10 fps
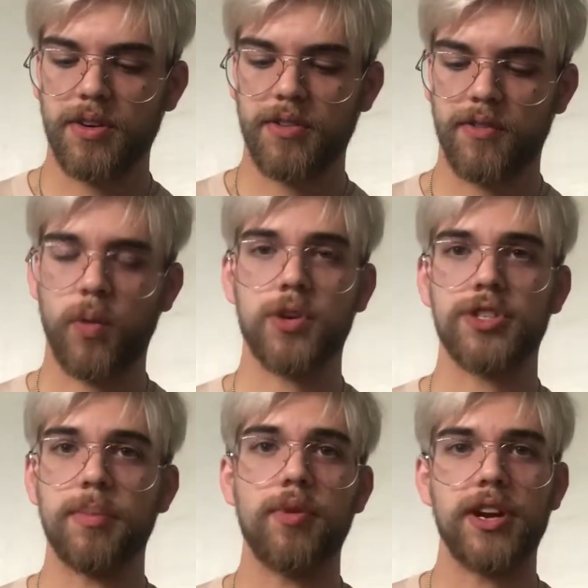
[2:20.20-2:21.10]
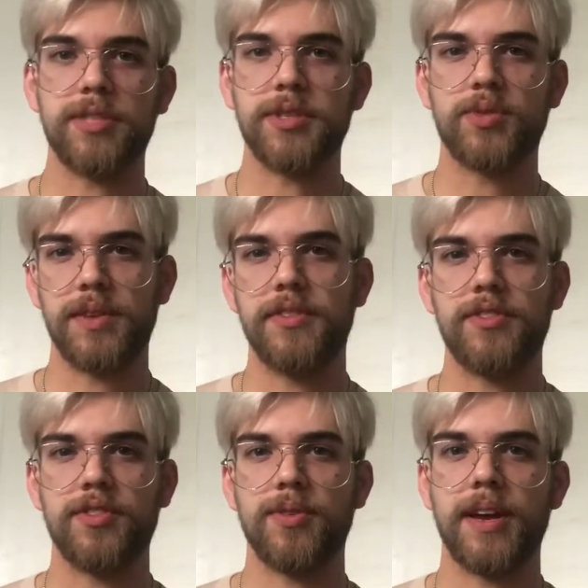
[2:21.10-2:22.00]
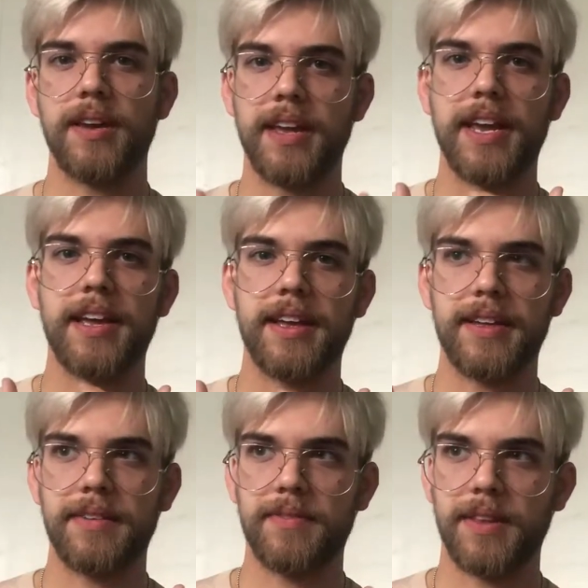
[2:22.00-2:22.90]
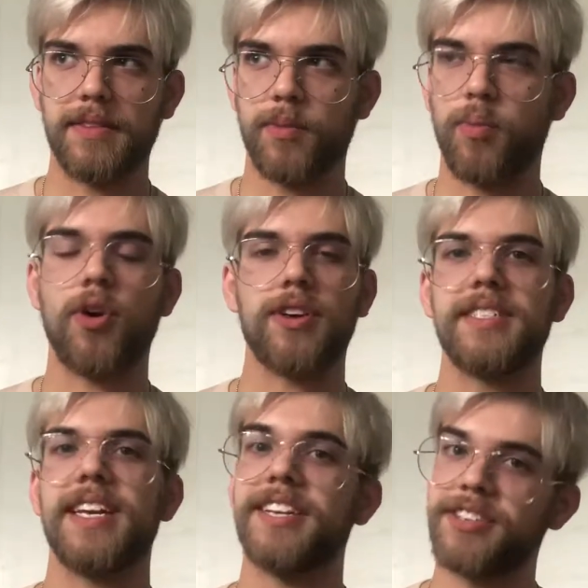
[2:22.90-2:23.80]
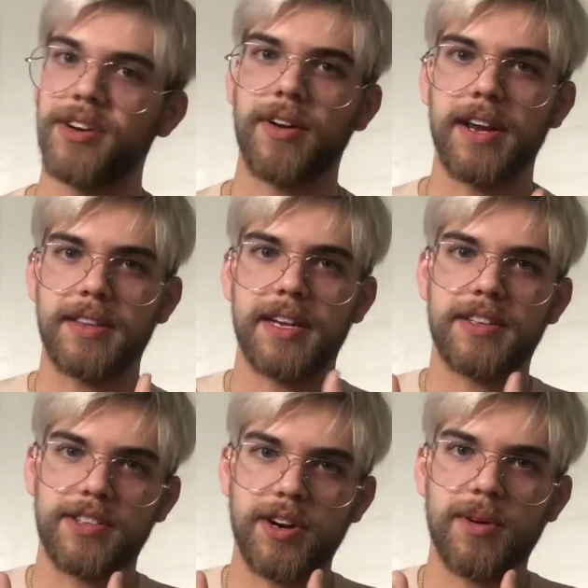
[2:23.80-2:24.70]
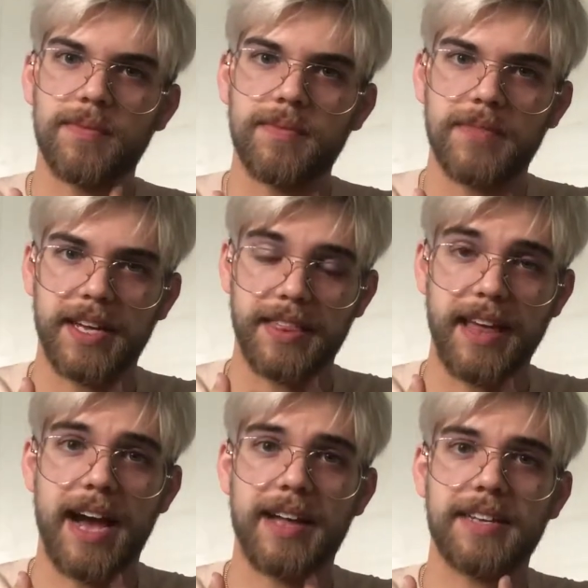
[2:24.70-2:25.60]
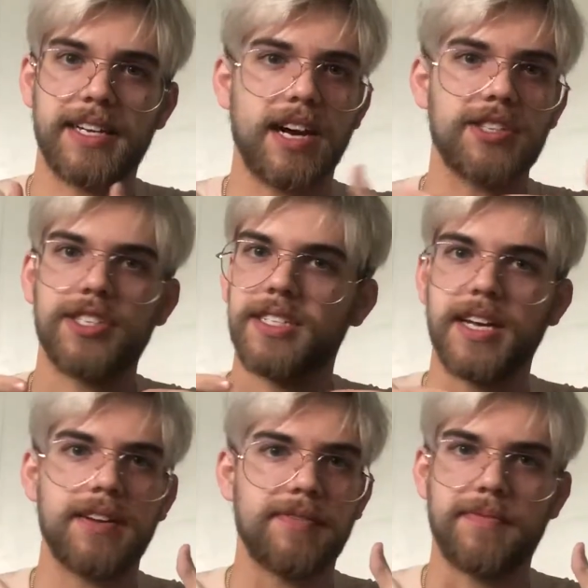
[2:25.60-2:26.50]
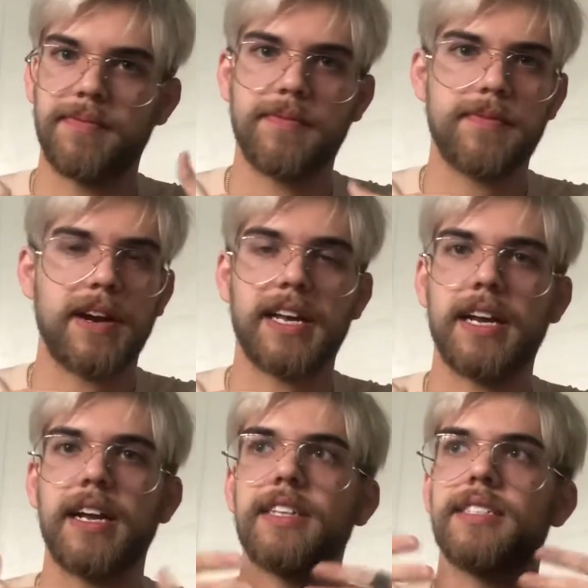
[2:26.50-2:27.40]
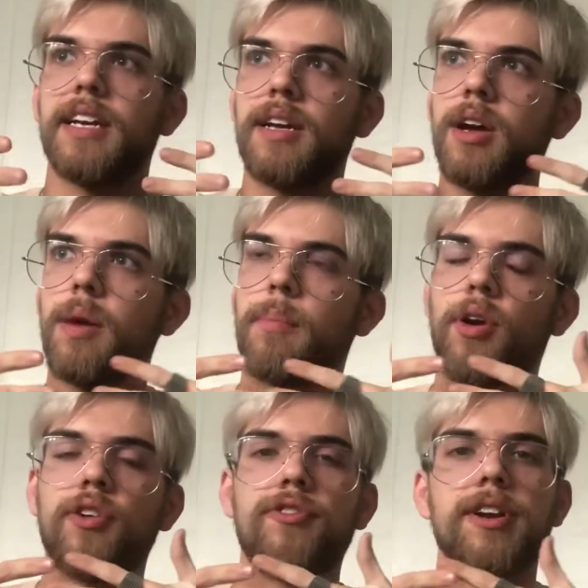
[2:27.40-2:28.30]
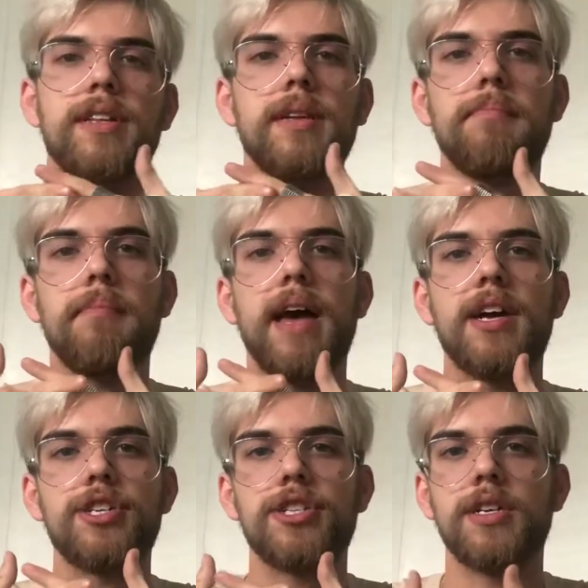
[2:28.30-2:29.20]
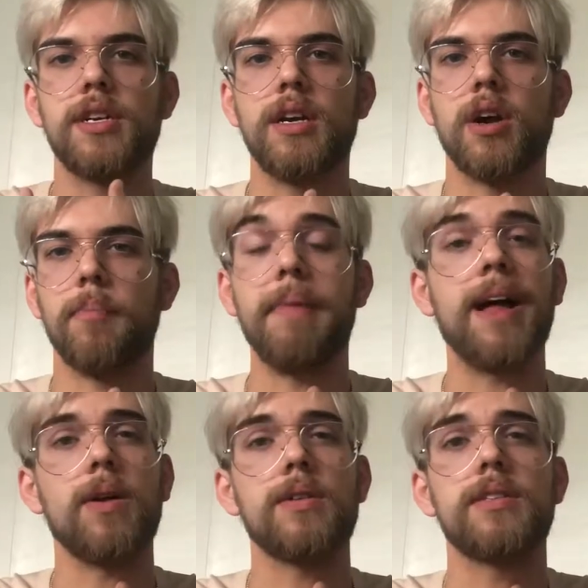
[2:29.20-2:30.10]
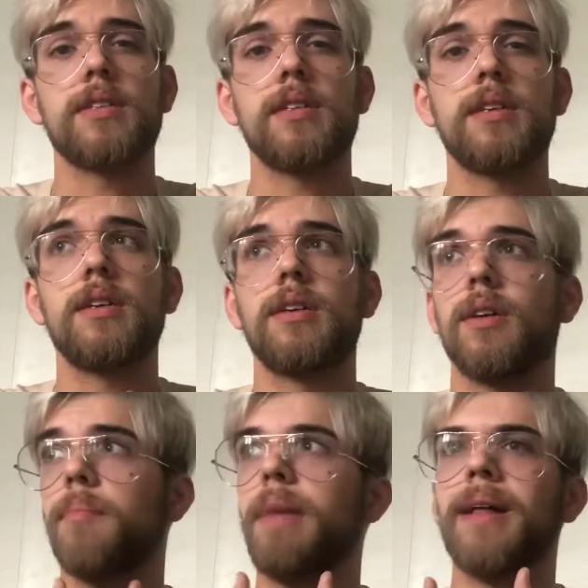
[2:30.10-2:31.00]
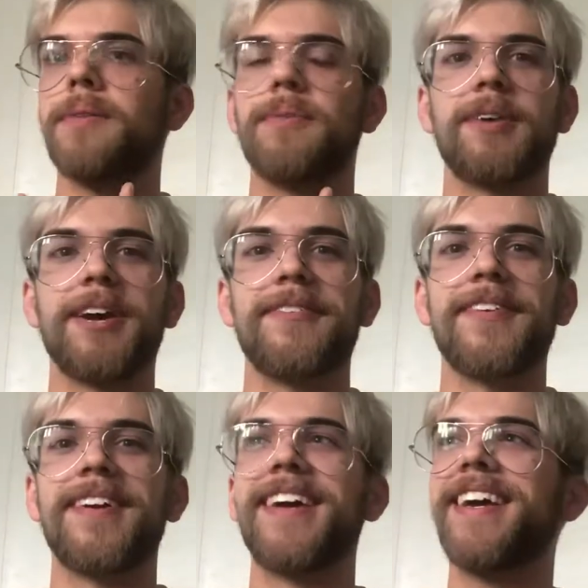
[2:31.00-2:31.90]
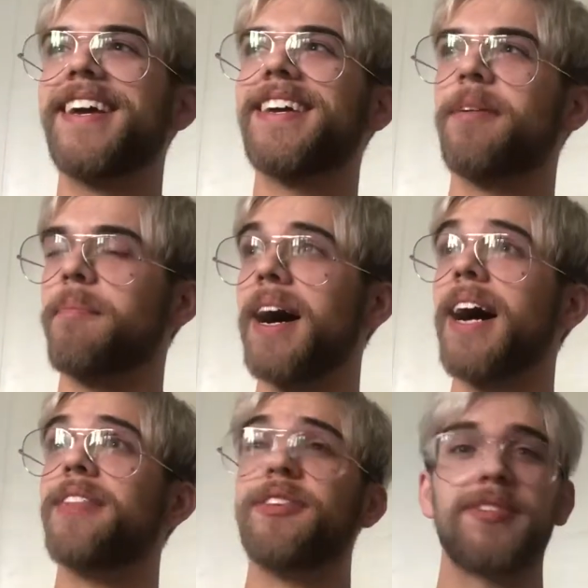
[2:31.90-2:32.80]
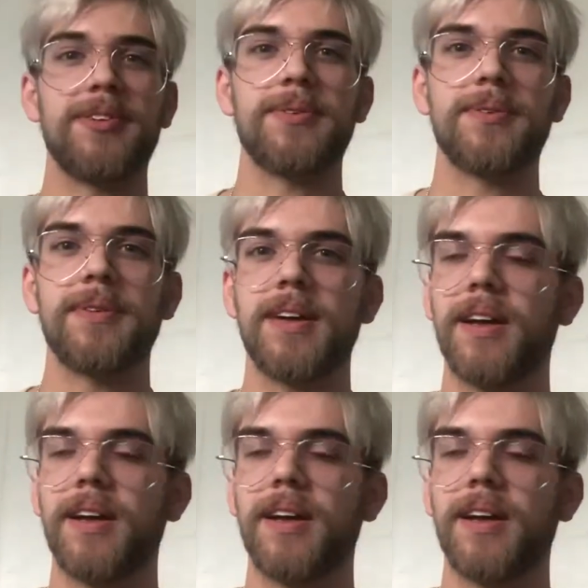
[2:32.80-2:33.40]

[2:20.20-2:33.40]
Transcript: forge the bridge between the two. And the word is integrate, like, you know, like that, like not just like find a connect. It's like perfectly mesh or meld, whatever. Combine the two.